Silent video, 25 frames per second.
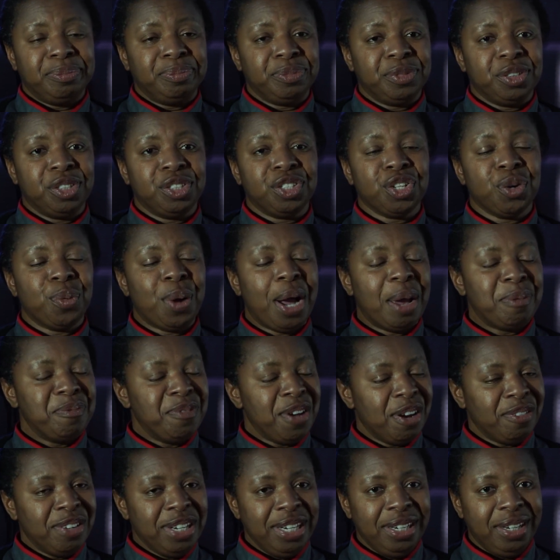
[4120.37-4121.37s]
So I'm
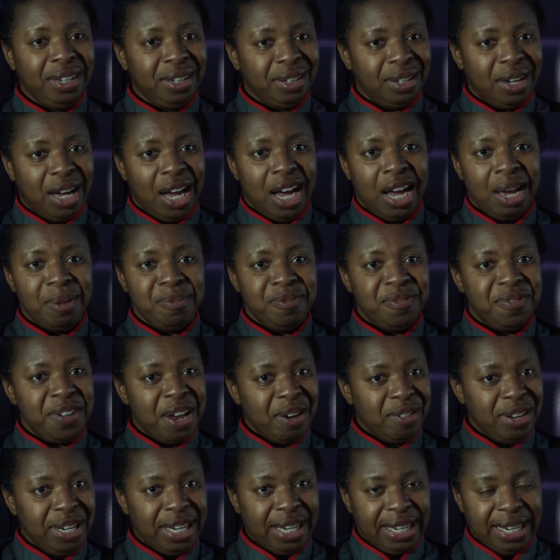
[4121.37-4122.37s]
very I'm
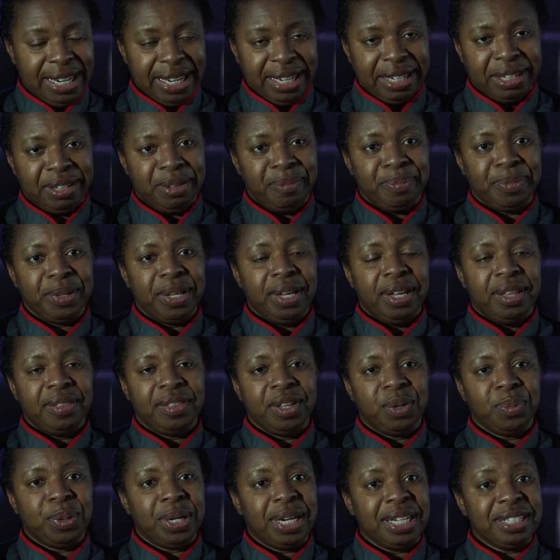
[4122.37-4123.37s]
very clear
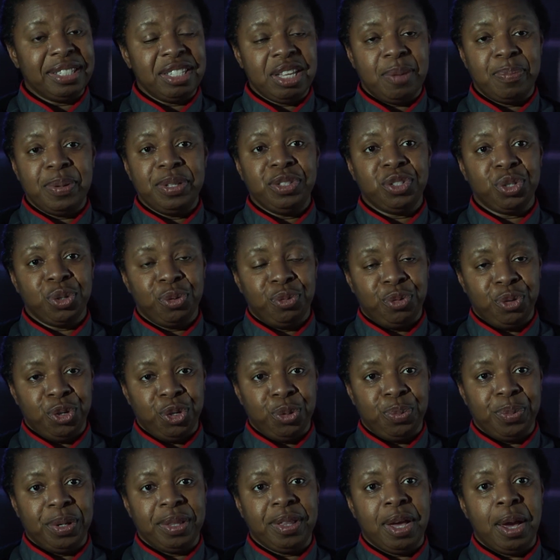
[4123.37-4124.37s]
that when I step into a
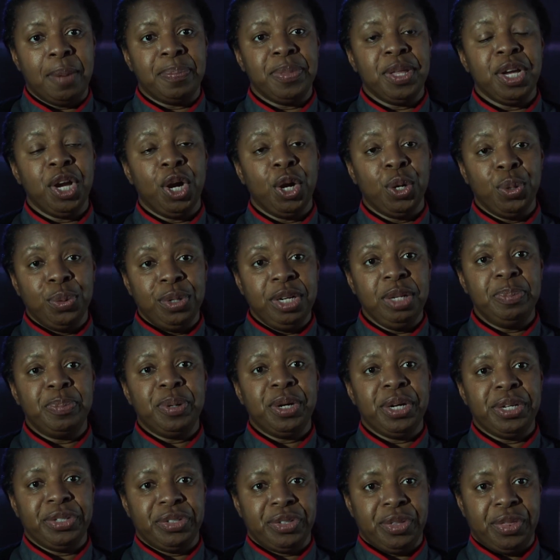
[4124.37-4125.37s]
room and I'm the only
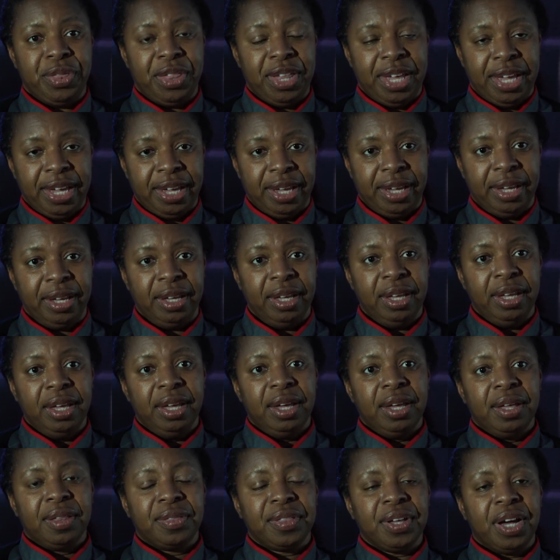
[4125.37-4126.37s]
person there,
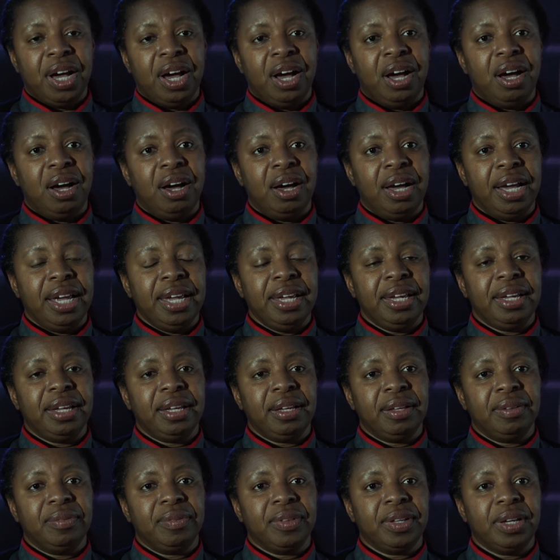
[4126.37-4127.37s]
that I
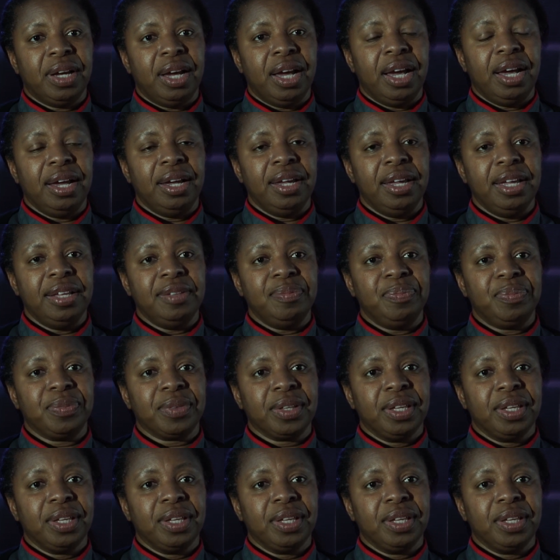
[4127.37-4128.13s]
I it,